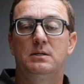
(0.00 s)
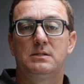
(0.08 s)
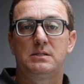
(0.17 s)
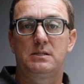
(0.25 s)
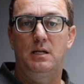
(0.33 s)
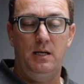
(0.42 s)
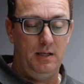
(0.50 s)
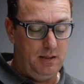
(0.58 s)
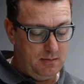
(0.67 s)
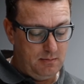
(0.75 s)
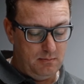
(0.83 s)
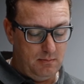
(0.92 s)
slide
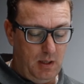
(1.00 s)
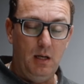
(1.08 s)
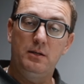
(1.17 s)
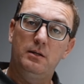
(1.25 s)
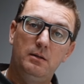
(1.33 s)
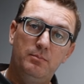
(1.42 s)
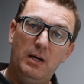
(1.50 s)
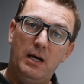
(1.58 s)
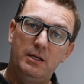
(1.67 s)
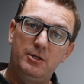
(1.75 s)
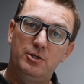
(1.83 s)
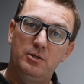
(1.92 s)
it under the
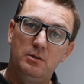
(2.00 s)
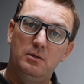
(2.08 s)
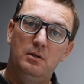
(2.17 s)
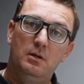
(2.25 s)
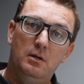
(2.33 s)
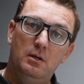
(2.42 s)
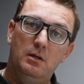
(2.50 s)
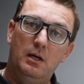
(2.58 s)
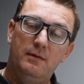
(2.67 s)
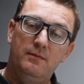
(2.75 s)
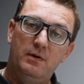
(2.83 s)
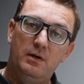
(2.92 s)
badge,
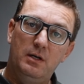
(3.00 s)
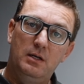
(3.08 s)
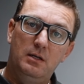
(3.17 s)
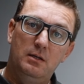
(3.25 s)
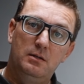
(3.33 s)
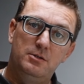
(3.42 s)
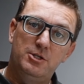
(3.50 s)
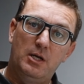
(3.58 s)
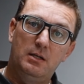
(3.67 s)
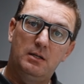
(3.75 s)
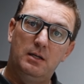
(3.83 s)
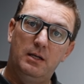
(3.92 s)
and very
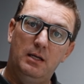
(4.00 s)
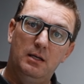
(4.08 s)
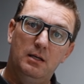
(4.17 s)
gently